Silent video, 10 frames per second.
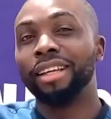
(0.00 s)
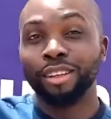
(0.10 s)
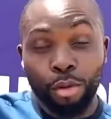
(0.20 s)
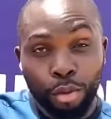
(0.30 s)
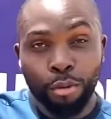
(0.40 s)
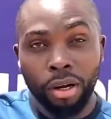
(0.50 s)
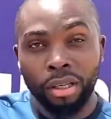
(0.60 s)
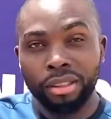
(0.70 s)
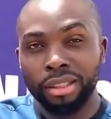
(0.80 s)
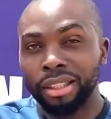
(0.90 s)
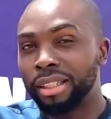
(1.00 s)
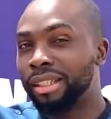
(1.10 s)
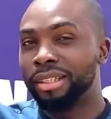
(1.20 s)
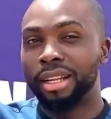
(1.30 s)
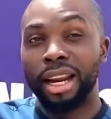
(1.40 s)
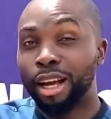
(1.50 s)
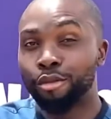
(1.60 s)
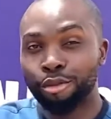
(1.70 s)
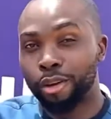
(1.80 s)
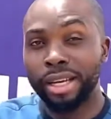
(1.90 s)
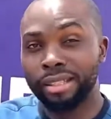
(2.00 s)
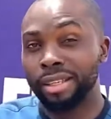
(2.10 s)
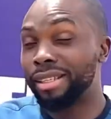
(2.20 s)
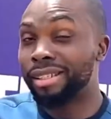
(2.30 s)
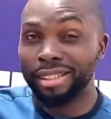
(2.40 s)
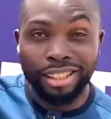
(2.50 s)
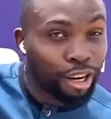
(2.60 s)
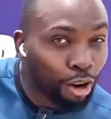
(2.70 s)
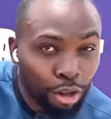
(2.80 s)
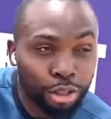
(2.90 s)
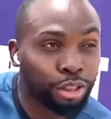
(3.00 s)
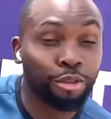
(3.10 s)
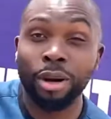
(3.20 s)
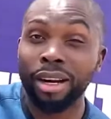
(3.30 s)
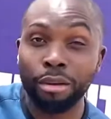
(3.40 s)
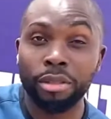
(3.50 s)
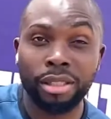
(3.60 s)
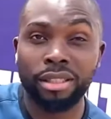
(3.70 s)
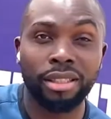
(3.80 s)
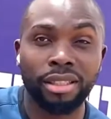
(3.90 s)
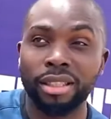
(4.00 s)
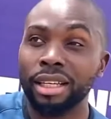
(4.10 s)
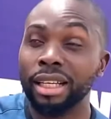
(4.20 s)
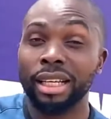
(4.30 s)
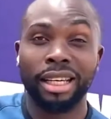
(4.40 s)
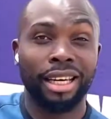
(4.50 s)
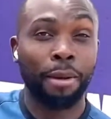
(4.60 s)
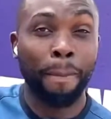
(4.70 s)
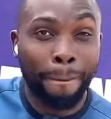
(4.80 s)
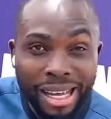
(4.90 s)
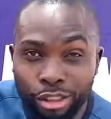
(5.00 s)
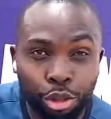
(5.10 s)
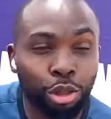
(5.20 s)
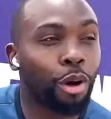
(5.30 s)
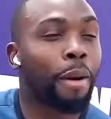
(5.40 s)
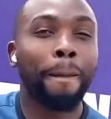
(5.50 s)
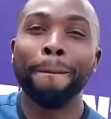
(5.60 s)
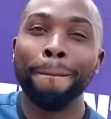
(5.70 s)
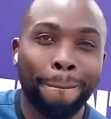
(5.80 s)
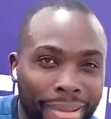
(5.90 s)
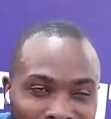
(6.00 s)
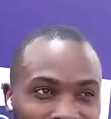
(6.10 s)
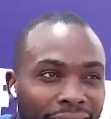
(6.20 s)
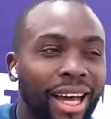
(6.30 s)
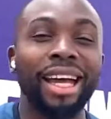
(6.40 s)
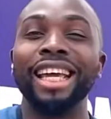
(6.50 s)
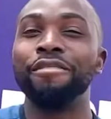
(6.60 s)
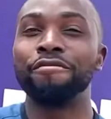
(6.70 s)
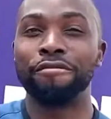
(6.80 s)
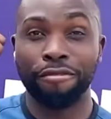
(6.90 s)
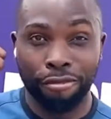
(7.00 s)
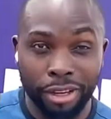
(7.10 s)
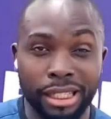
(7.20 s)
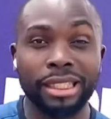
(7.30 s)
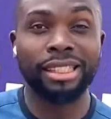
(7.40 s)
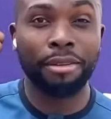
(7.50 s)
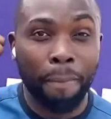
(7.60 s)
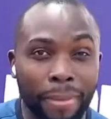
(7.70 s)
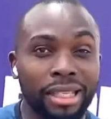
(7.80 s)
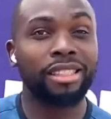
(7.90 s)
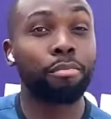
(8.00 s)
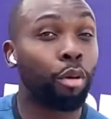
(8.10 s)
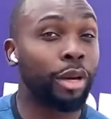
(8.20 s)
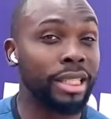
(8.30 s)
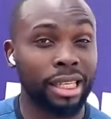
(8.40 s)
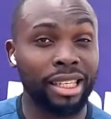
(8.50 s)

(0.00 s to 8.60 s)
Number one, LagoonFront Estate is close to Alaro City. Major mega investment point.